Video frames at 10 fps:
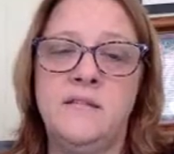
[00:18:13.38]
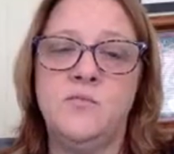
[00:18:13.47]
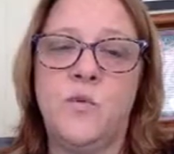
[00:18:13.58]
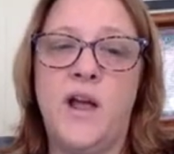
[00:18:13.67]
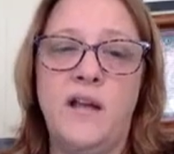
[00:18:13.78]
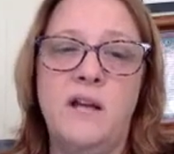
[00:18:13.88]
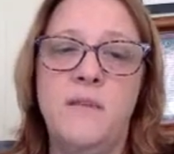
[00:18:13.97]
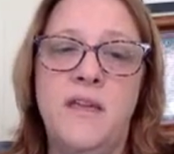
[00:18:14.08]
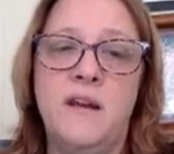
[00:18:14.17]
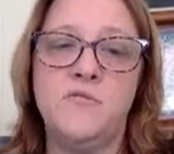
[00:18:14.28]
when I come
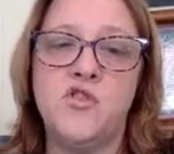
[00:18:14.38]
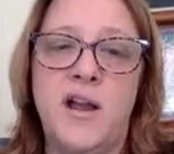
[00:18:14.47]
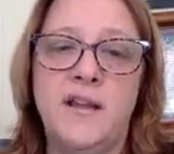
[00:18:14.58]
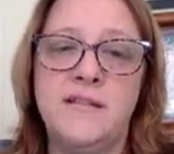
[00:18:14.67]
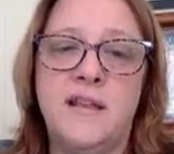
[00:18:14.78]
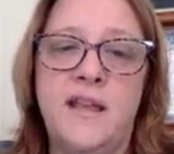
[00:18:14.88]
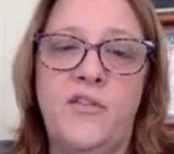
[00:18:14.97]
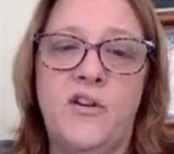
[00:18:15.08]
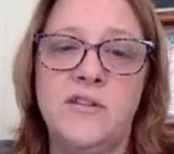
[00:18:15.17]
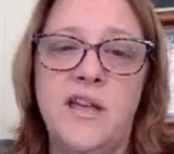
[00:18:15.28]
in and I'm trying to get
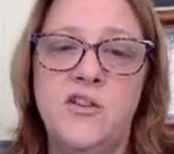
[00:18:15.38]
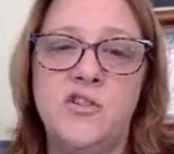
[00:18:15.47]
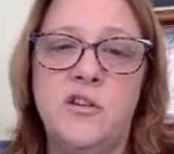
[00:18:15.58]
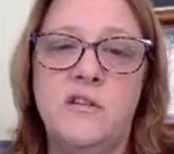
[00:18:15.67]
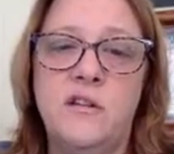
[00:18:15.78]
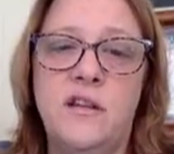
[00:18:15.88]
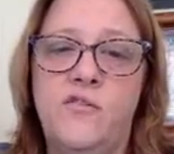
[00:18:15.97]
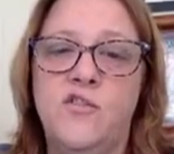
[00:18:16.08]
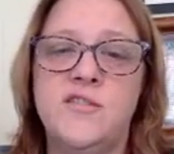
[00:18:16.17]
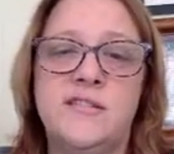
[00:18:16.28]
their attention, if
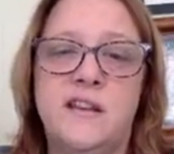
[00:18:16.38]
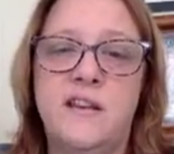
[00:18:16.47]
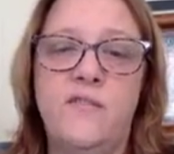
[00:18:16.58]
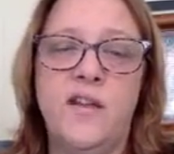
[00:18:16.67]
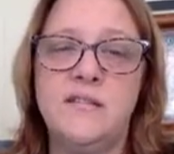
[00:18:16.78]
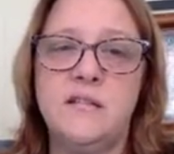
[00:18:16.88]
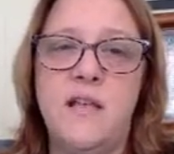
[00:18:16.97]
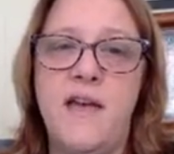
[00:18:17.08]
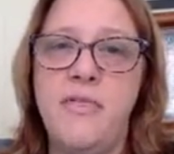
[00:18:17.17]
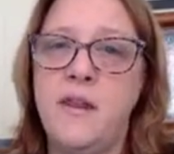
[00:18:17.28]
there's a significant
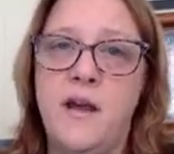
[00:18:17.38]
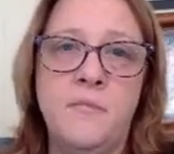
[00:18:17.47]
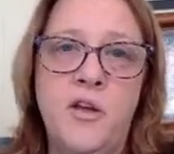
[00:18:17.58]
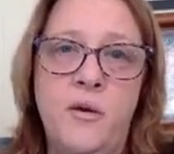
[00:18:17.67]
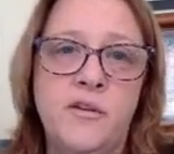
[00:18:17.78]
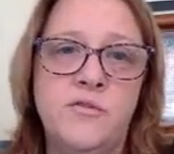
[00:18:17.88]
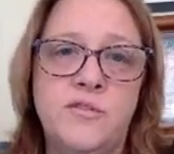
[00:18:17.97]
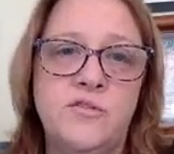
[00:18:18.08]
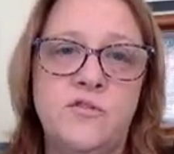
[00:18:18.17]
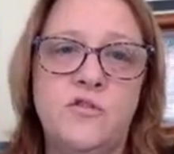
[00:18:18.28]
delay, then I'm going to
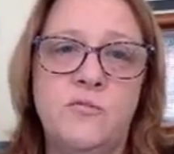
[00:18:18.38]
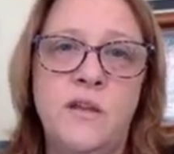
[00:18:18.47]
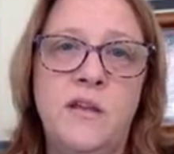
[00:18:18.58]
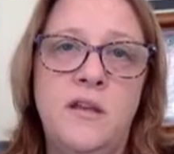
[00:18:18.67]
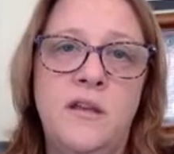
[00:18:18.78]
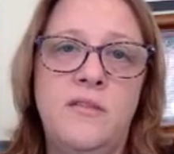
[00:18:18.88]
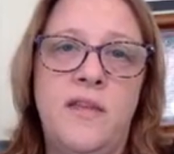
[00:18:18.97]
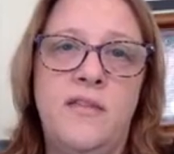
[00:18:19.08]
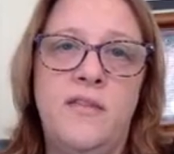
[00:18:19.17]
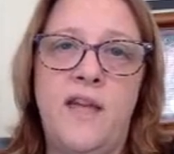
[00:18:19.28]
assume
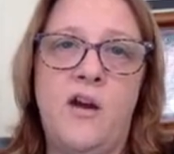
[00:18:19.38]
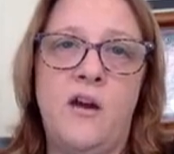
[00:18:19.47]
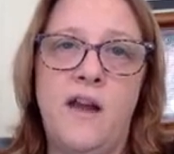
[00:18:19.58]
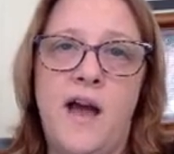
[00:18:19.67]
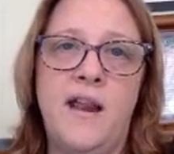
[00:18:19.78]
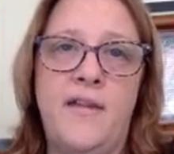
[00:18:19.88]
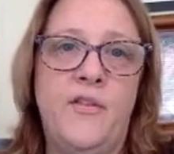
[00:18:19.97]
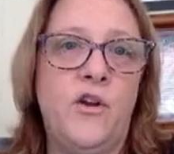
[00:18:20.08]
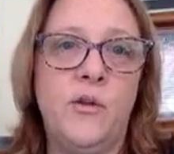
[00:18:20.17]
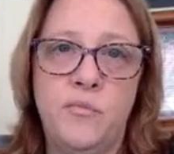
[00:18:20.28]
that they are not at
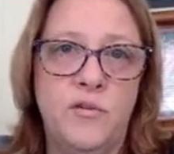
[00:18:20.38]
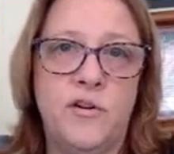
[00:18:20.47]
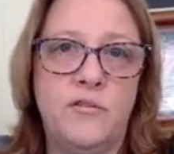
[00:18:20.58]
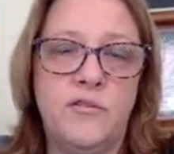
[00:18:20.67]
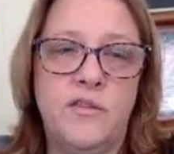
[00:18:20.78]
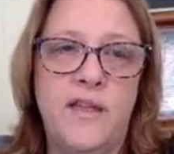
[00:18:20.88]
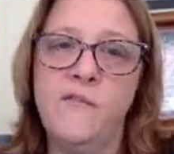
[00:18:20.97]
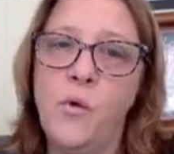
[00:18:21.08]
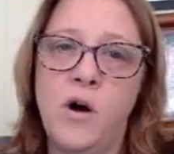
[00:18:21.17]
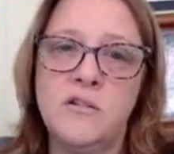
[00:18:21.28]
their computer, that they
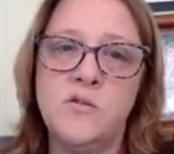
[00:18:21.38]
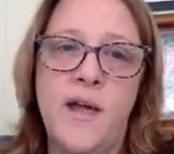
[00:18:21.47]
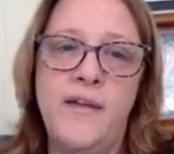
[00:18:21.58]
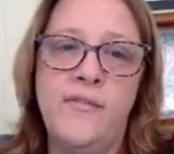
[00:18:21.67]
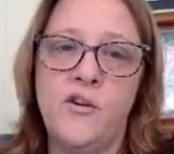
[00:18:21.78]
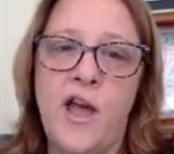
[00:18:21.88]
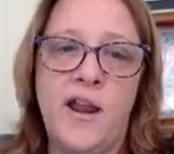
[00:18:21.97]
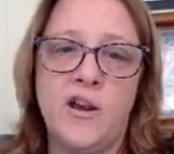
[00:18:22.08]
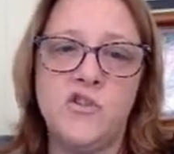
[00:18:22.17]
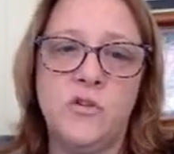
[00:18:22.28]
have walked away and they're not
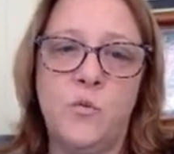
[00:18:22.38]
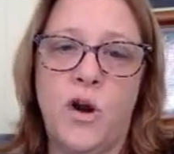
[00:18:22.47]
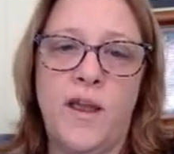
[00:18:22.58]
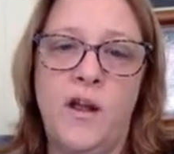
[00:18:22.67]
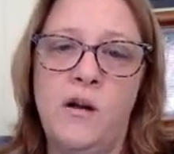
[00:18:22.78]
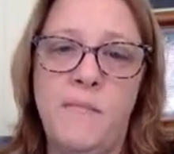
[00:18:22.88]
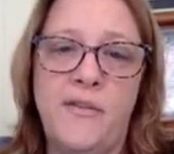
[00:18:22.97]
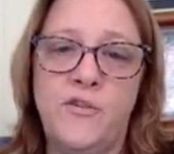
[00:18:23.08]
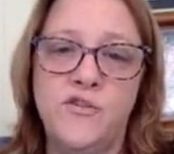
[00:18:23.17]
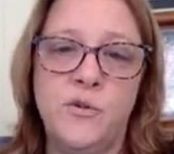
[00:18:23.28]
actually working on
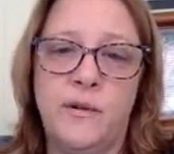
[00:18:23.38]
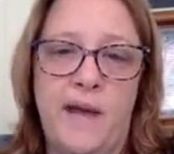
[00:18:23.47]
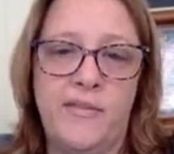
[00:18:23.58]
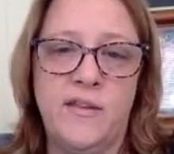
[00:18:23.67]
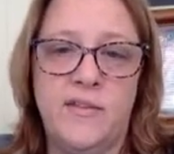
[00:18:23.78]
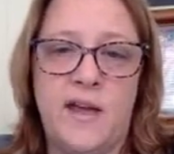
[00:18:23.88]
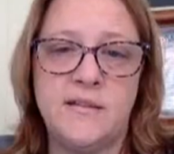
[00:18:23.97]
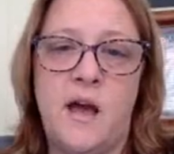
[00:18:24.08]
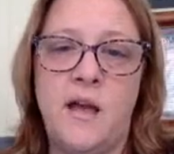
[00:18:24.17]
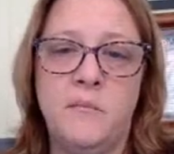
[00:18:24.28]
math or doing math at that
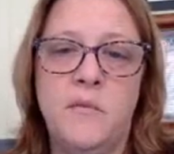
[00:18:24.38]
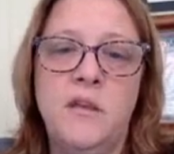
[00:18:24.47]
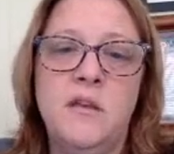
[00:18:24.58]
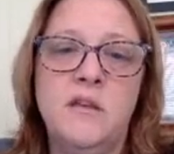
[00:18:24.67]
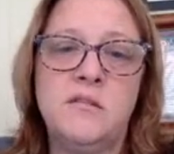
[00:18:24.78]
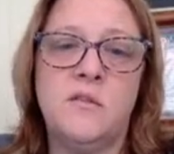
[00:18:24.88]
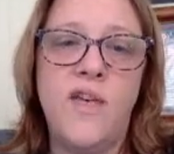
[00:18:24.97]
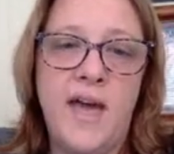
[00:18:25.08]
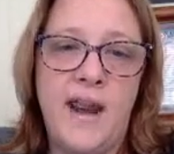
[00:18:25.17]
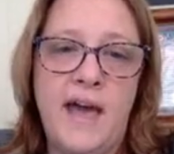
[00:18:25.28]
time. So if
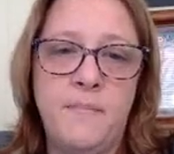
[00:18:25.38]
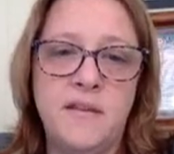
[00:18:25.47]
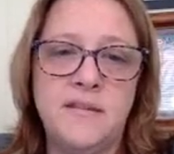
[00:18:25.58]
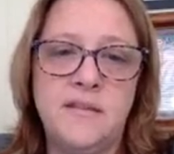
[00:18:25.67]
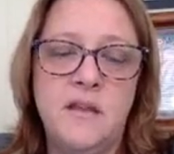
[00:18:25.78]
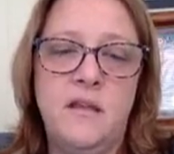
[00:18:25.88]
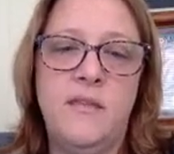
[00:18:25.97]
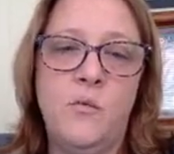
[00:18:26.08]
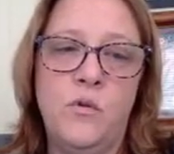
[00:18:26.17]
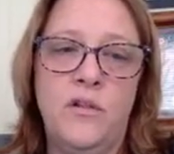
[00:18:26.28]
that happens,
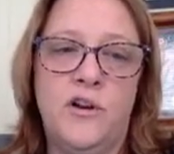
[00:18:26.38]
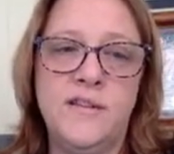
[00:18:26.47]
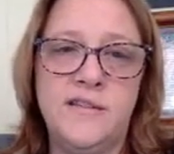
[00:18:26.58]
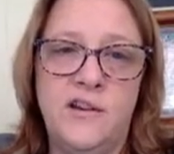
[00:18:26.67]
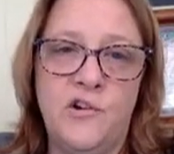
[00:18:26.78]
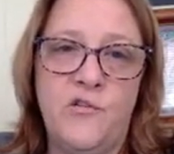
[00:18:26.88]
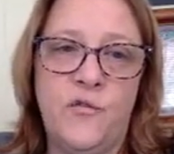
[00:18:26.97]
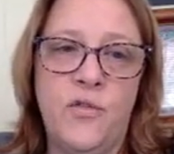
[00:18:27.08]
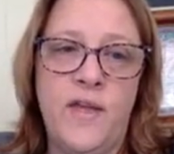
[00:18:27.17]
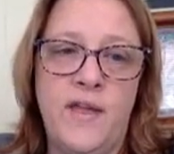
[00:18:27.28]
they will earn a 0
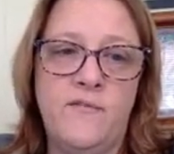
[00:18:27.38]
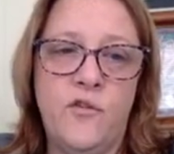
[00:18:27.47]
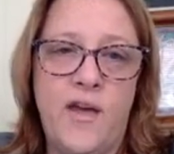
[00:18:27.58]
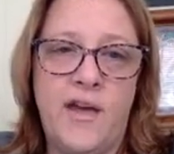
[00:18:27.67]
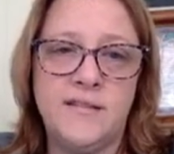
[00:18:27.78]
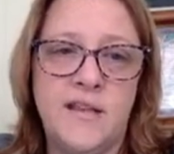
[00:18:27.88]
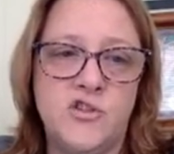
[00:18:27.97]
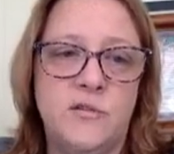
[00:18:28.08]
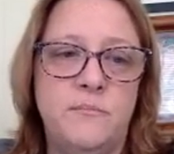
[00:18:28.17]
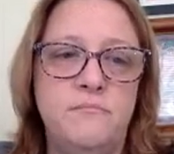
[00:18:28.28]
for that session.